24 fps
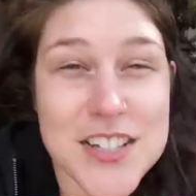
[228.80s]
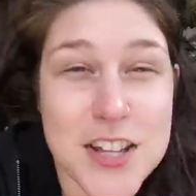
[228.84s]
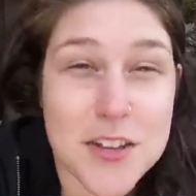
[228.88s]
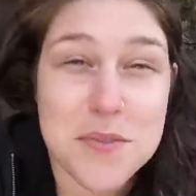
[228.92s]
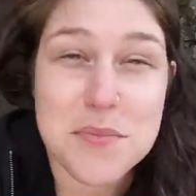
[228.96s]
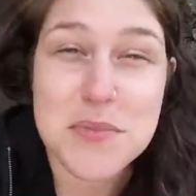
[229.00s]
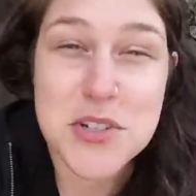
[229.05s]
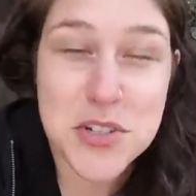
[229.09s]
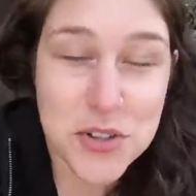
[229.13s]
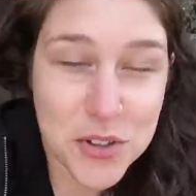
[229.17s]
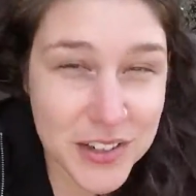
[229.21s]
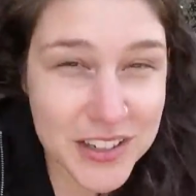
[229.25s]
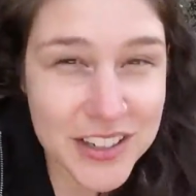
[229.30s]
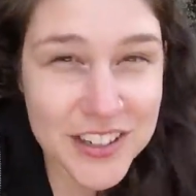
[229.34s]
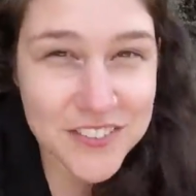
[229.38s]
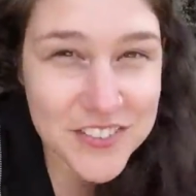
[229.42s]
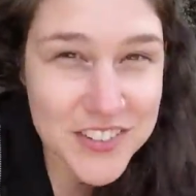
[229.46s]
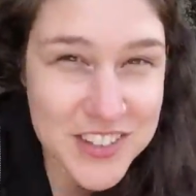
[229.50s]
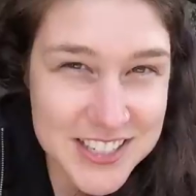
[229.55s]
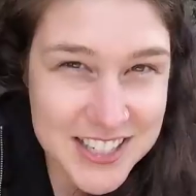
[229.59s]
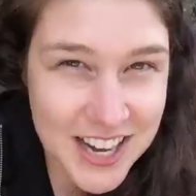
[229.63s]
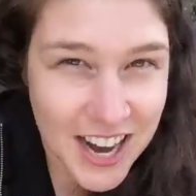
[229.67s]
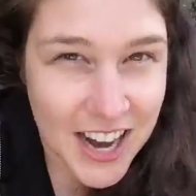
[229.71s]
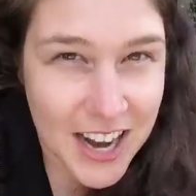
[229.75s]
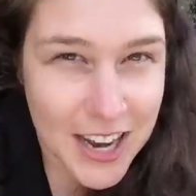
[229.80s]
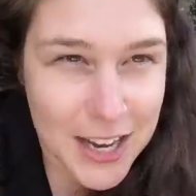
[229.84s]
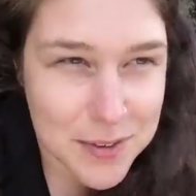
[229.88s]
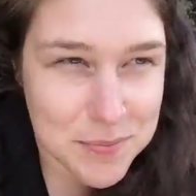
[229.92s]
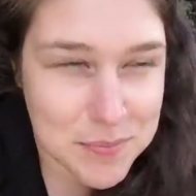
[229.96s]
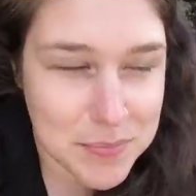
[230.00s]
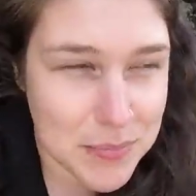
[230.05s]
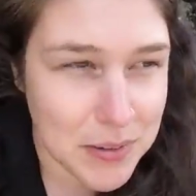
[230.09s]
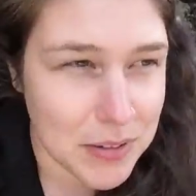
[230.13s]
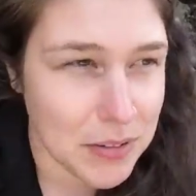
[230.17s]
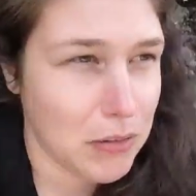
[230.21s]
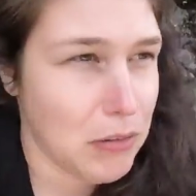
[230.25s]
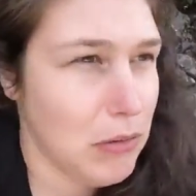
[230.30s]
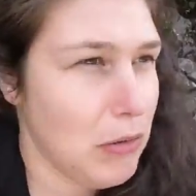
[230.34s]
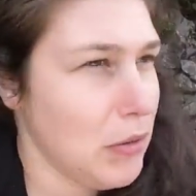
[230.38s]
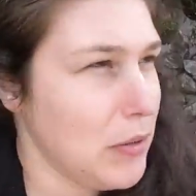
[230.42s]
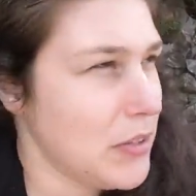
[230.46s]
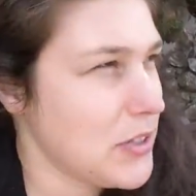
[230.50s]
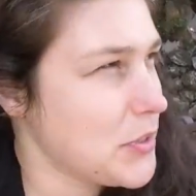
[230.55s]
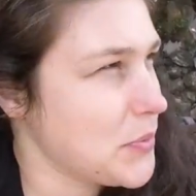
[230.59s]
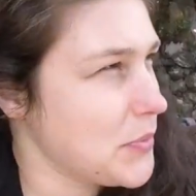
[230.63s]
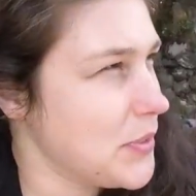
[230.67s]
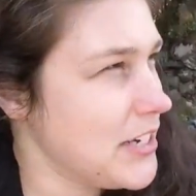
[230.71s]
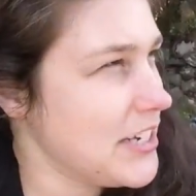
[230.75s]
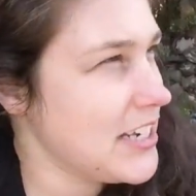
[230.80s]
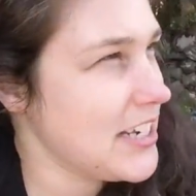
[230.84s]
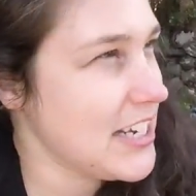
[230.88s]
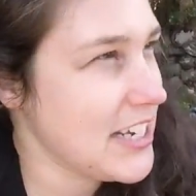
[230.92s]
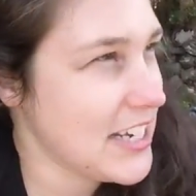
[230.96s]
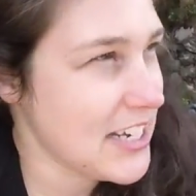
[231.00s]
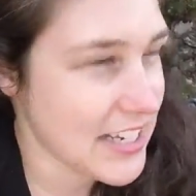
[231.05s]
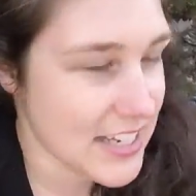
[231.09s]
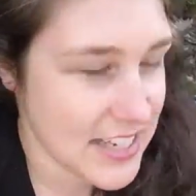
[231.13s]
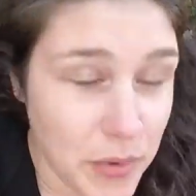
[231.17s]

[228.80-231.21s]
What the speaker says: So the majority of the time, it's windy.